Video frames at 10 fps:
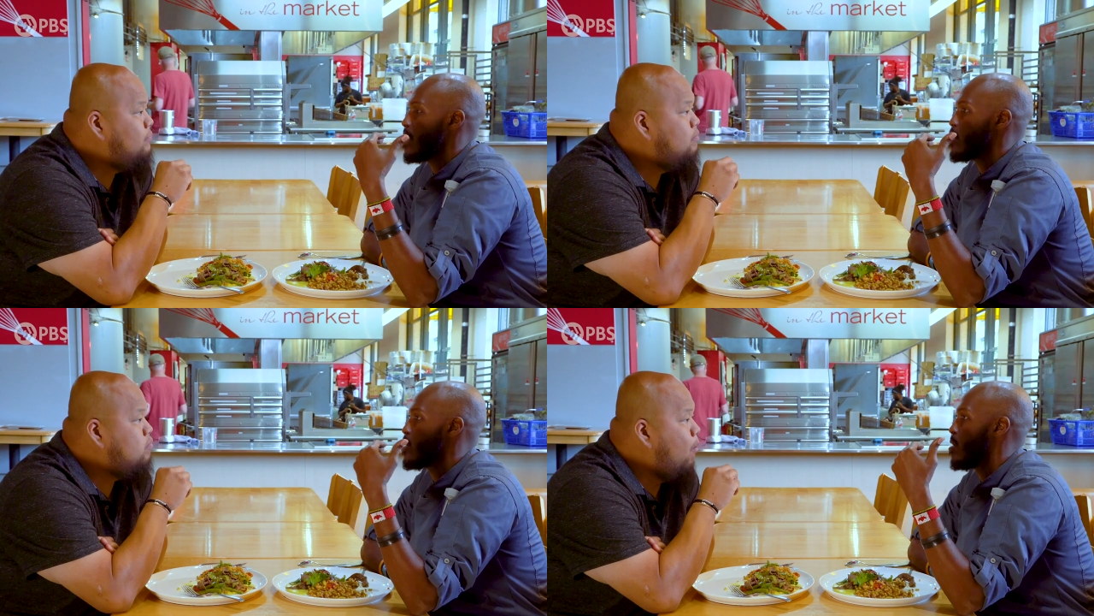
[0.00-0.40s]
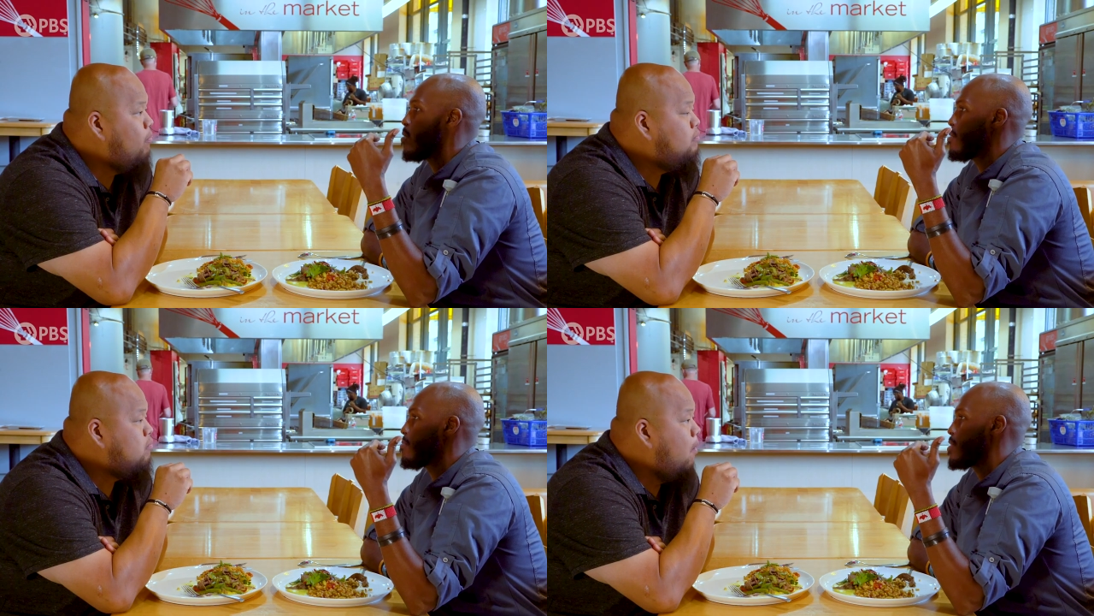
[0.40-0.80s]
Speaker 1: Immigrants
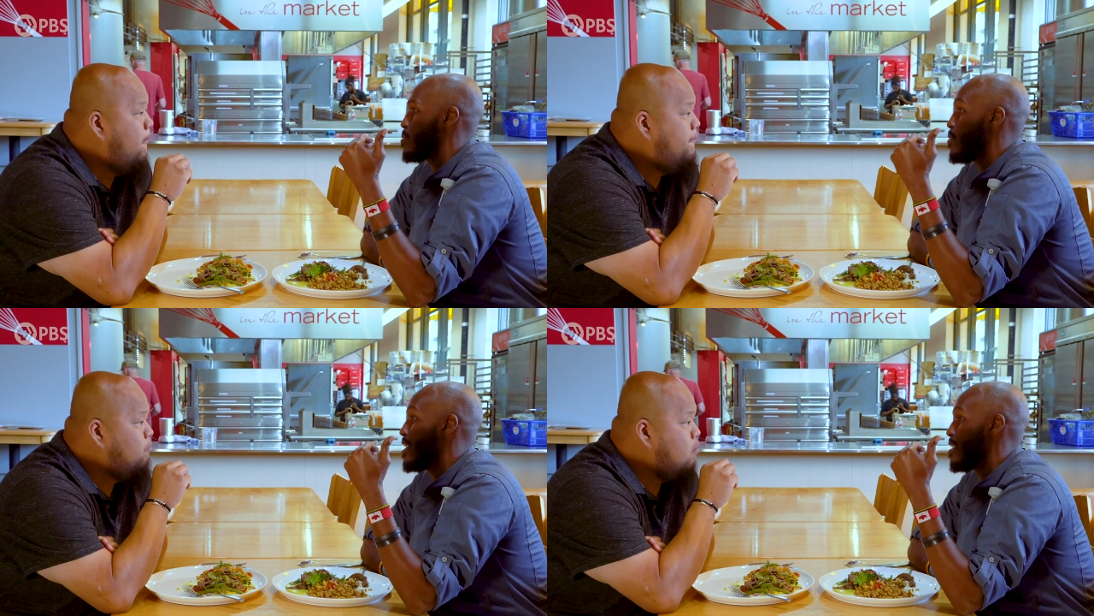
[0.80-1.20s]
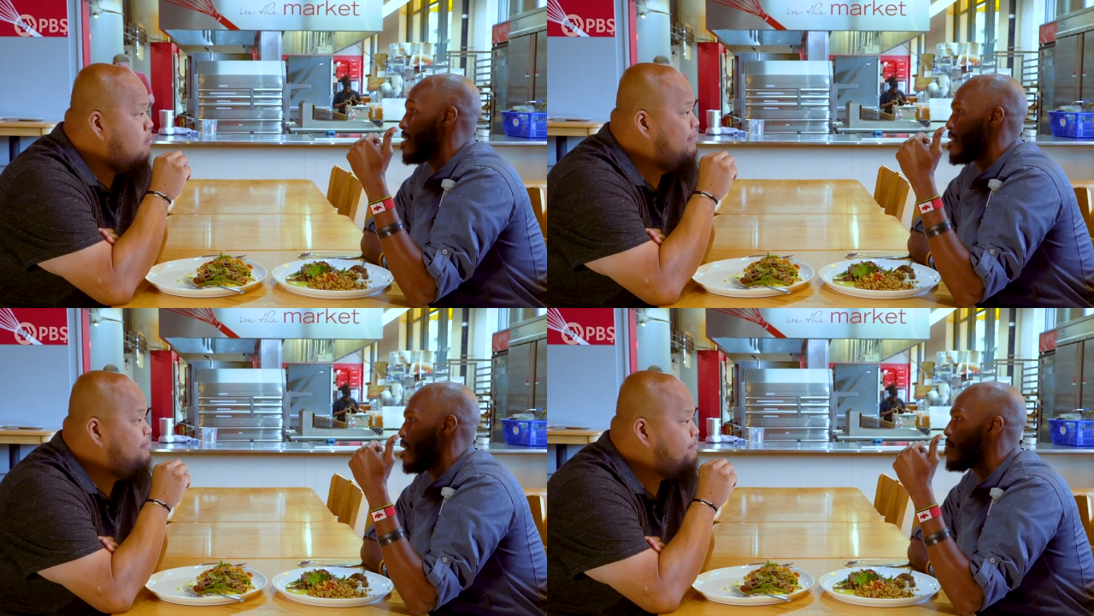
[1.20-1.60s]
don't just bring
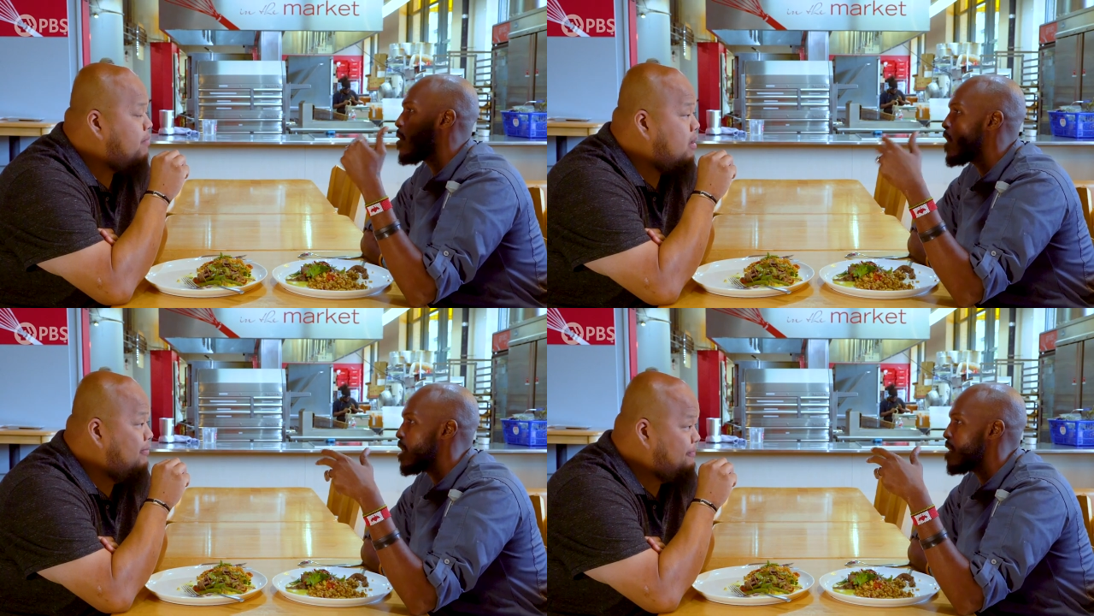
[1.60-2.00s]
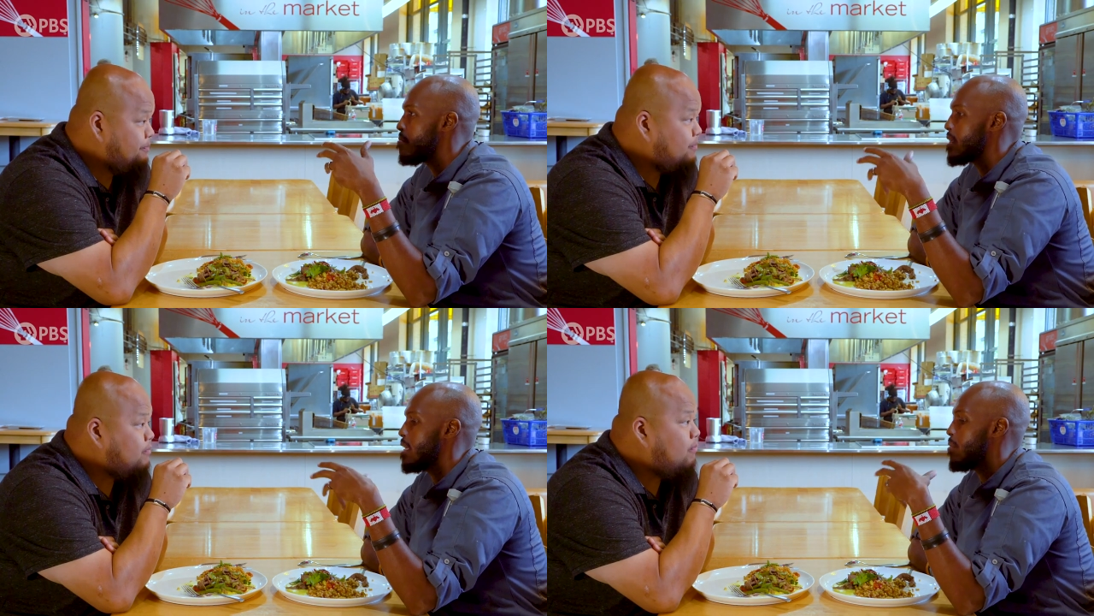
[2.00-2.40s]
burden,
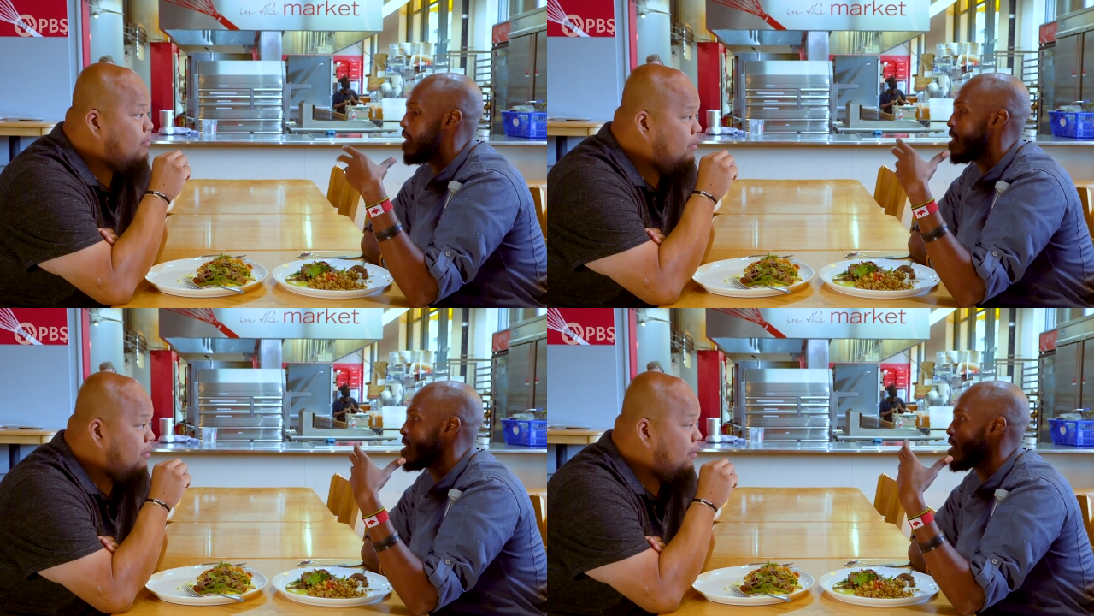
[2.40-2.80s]
but they bring